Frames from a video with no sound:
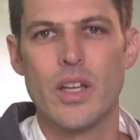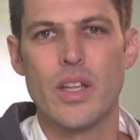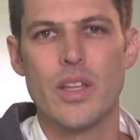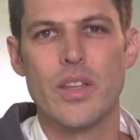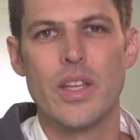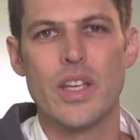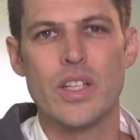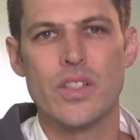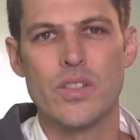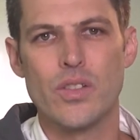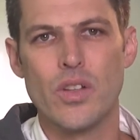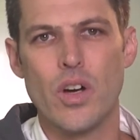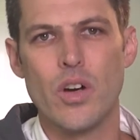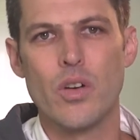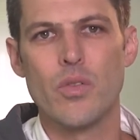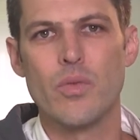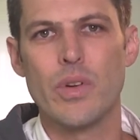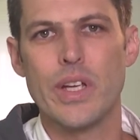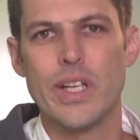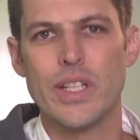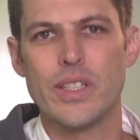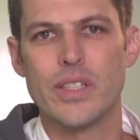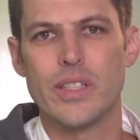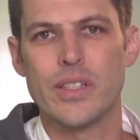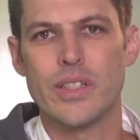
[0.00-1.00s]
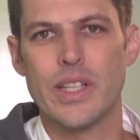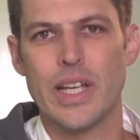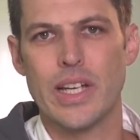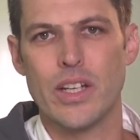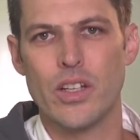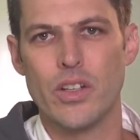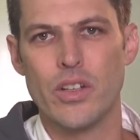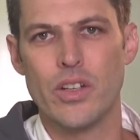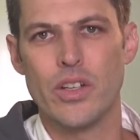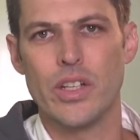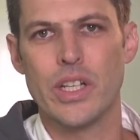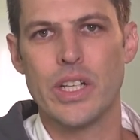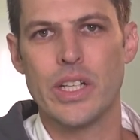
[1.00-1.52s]
there's no reason that
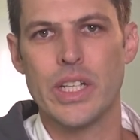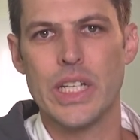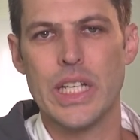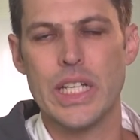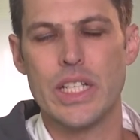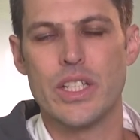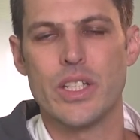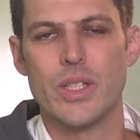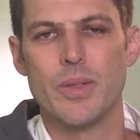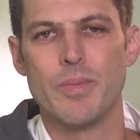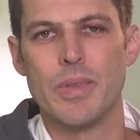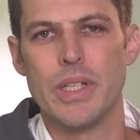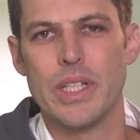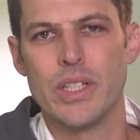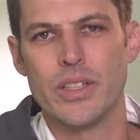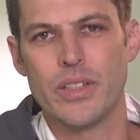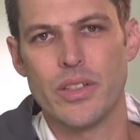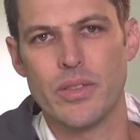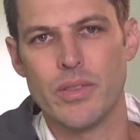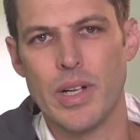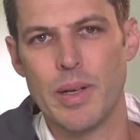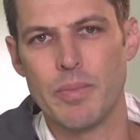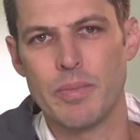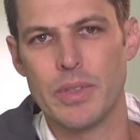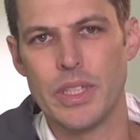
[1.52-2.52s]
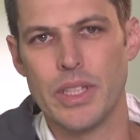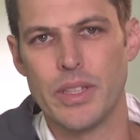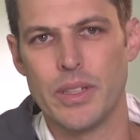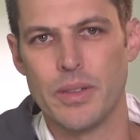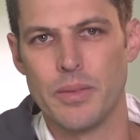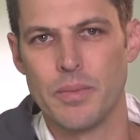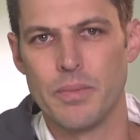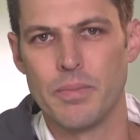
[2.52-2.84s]
learning needs to be interrupted.